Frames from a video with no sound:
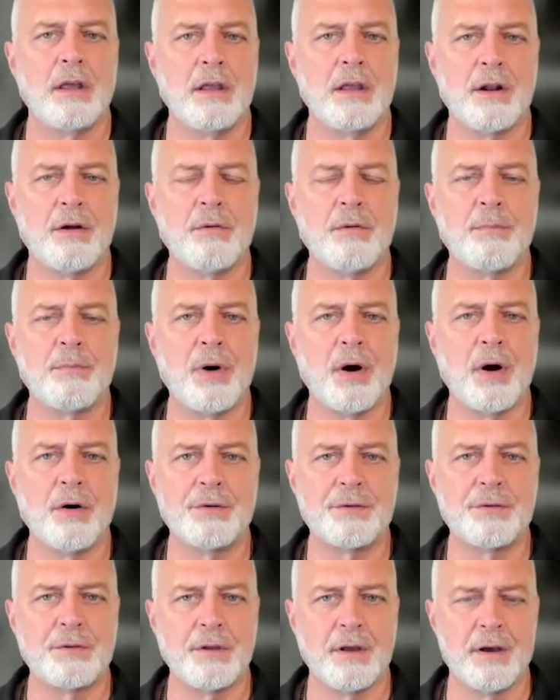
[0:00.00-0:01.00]
you don't
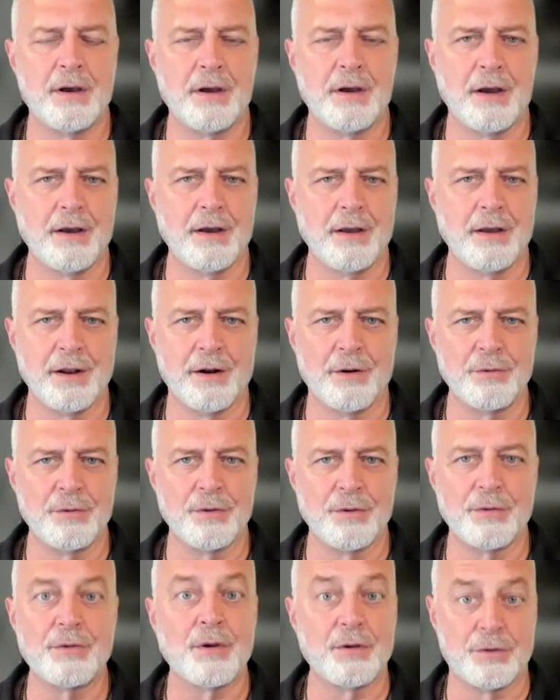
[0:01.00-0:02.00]
post uh, uh, you know
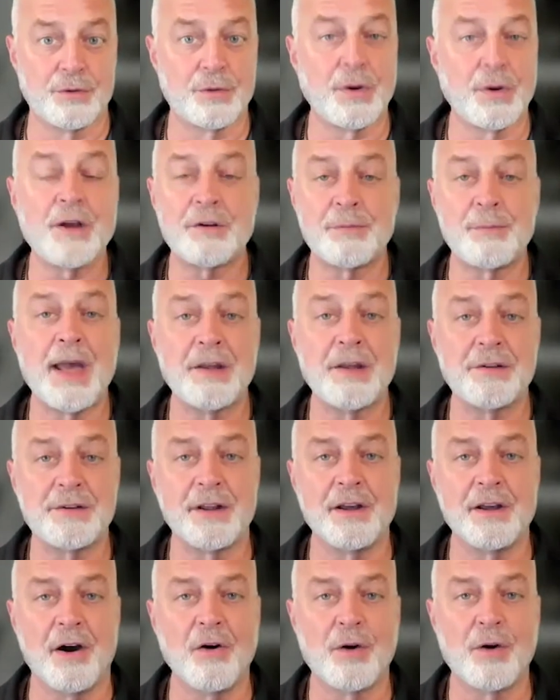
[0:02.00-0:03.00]

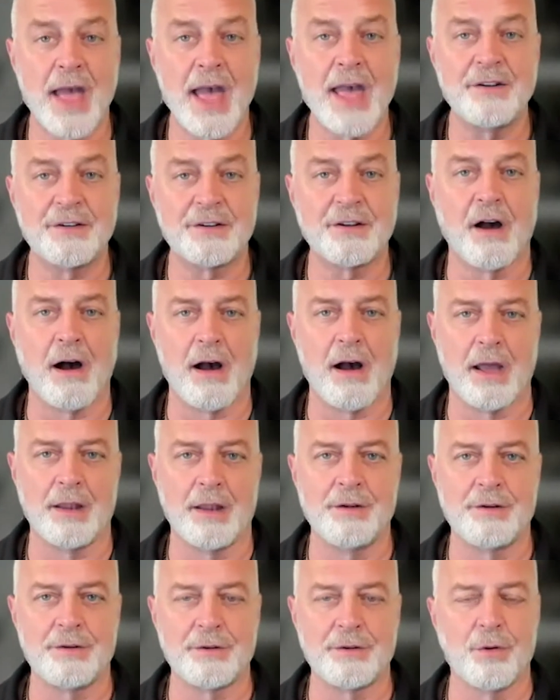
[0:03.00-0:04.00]
trespassing okay
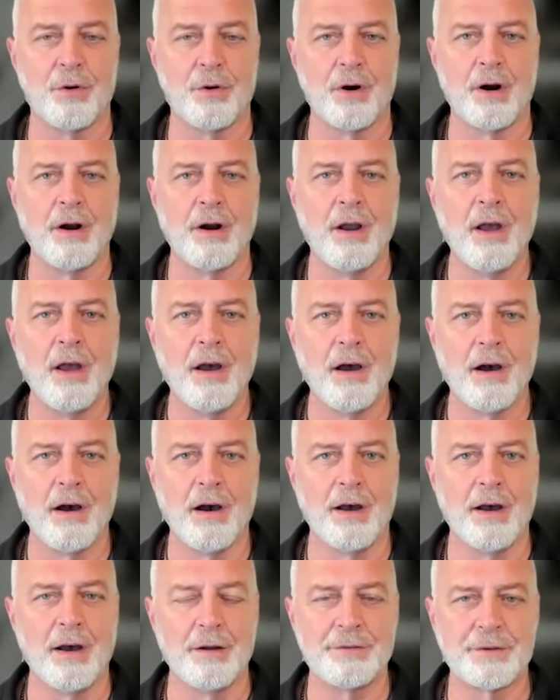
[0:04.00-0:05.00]
signs or
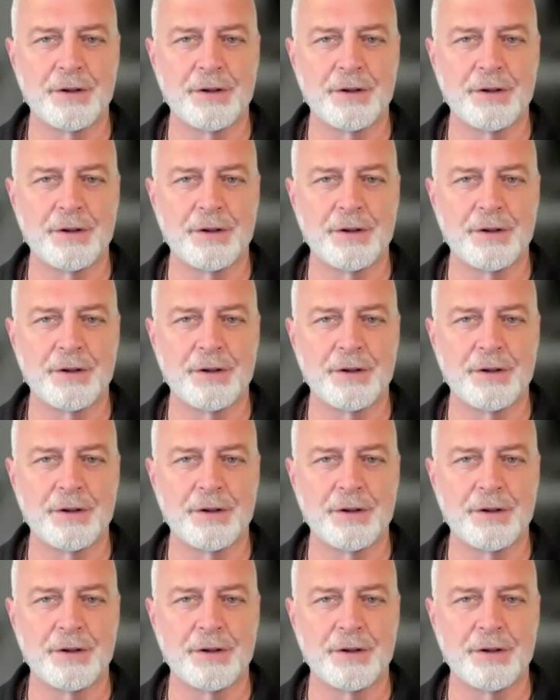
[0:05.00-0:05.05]
uh,